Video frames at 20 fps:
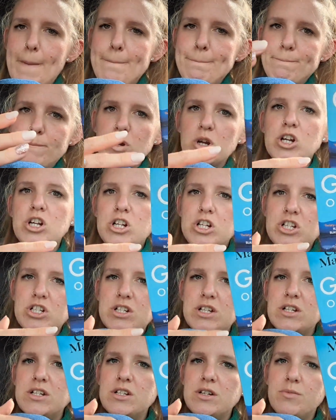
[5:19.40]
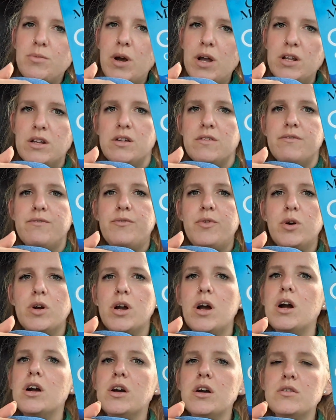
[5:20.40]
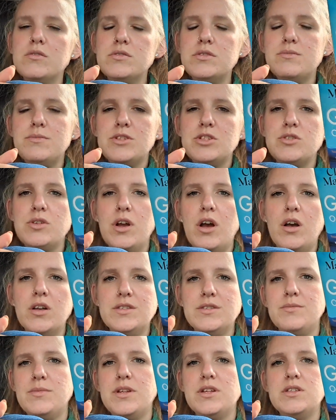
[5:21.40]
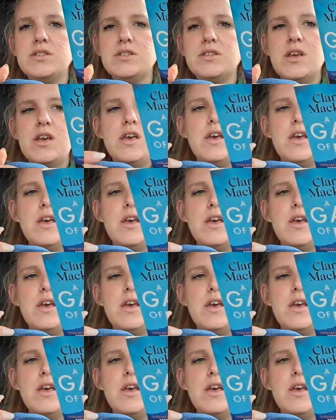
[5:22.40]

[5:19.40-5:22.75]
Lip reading: merged into one for a cozy mystery awesomeness.